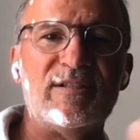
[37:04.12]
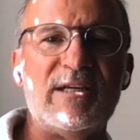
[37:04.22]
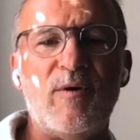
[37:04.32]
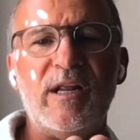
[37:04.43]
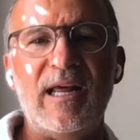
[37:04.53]

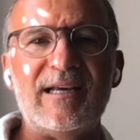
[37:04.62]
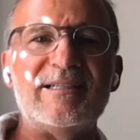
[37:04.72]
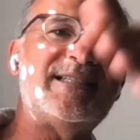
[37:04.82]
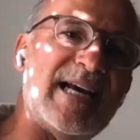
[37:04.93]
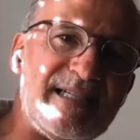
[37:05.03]
because they wanted like
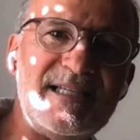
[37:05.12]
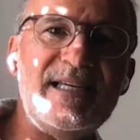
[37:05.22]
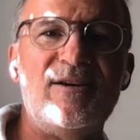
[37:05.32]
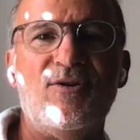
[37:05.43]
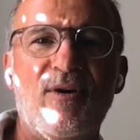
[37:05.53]
a
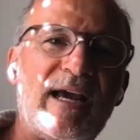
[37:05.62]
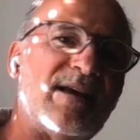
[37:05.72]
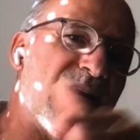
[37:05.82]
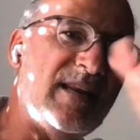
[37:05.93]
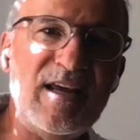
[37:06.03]
sexy you know
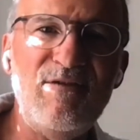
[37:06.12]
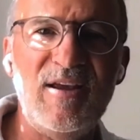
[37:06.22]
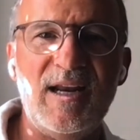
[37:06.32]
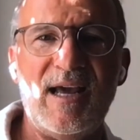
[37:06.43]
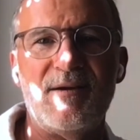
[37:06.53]
like
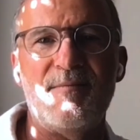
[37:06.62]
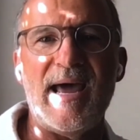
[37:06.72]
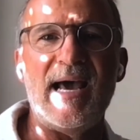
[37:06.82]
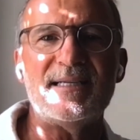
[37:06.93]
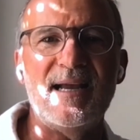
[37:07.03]
leaving like a
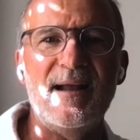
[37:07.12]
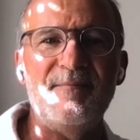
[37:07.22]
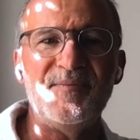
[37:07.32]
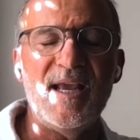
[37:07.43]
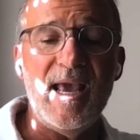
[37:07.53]
badass
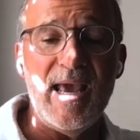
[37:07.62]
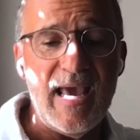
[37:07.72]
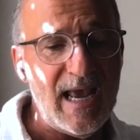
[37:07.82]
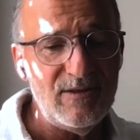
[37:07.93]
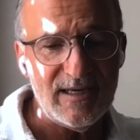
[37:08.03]

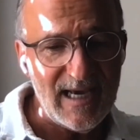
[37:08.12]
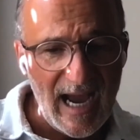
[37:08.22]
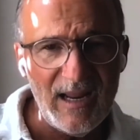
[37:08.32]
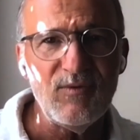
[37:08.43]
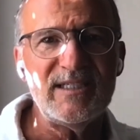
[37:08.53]
and the
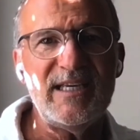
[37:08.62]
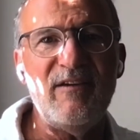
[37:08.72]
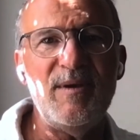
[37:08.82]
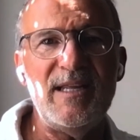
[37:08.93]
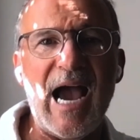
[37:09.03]
guy that was
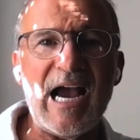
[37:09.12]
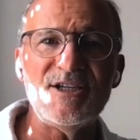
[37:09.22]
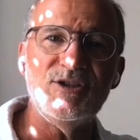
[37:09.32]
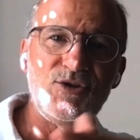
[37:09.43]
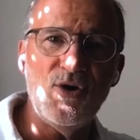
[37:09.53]
gave me the
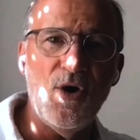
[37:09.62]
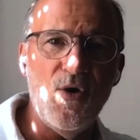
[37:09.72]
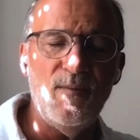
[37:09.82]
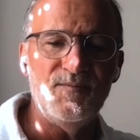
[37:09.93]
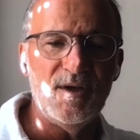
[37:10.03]
action to go
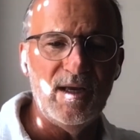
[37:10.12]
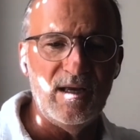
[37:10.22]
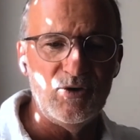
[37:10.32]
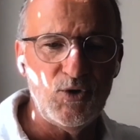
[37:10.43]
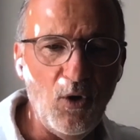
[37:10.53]

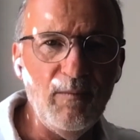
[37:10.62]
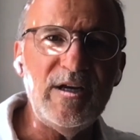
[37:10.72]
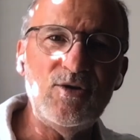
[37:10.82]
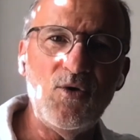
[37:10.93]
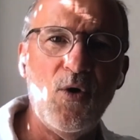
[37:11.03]
told
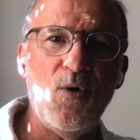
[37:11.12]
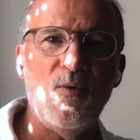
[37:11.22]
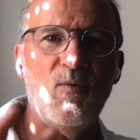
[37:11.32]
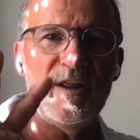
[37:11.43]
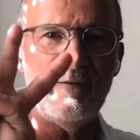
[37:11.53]
me to go
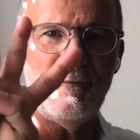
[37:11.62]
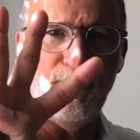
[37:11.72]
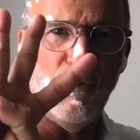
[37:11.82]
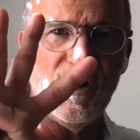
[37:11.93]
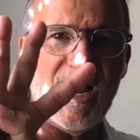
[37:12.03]
when
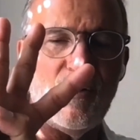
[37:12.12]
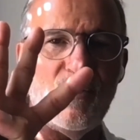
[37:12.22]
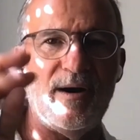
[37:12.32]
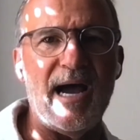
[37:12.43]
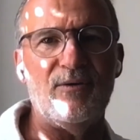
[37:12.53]
four guys
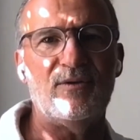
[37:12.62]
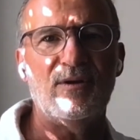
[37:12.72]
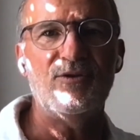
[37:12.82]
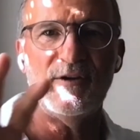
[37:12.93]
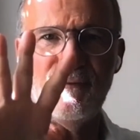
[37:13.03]
were out,
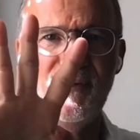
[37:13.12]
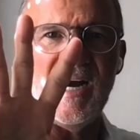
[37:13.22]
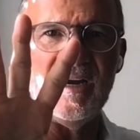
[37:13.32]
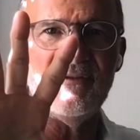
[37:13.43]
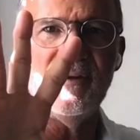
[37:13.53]
not
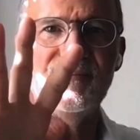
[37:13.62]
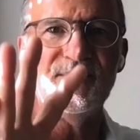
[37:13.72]
five.